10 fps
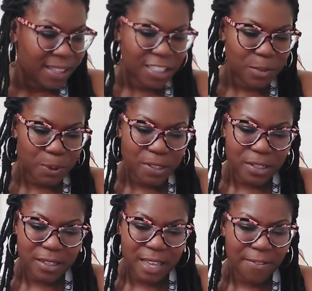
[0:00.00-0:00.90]
this
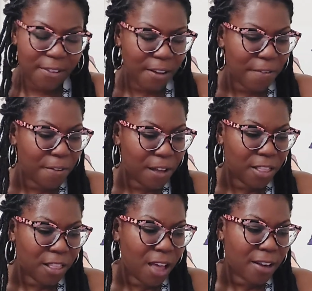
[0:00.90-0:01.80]
person is having a
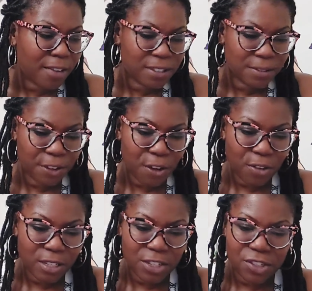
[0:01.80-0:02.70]
lot of
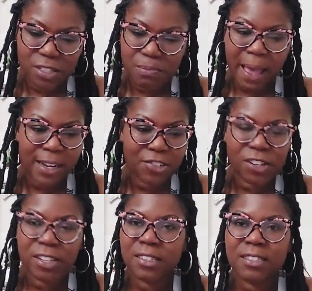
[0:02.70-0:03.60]
difficulty just
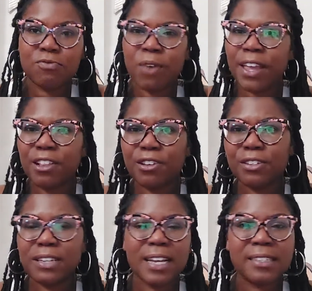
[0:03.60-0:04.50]
managing regular
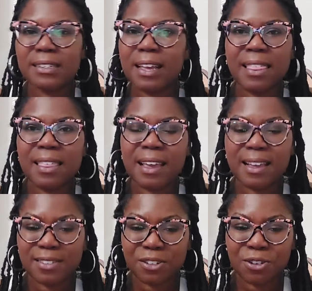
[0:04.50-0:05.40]
day-to-day -day
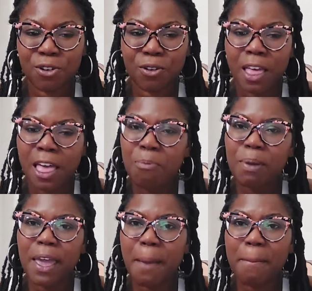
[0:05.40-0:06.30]
things, you know,
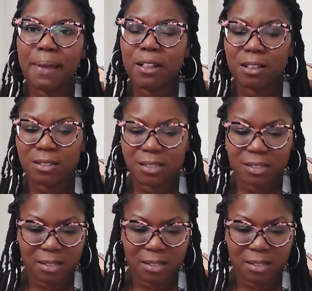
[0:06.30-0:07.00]
paying bills,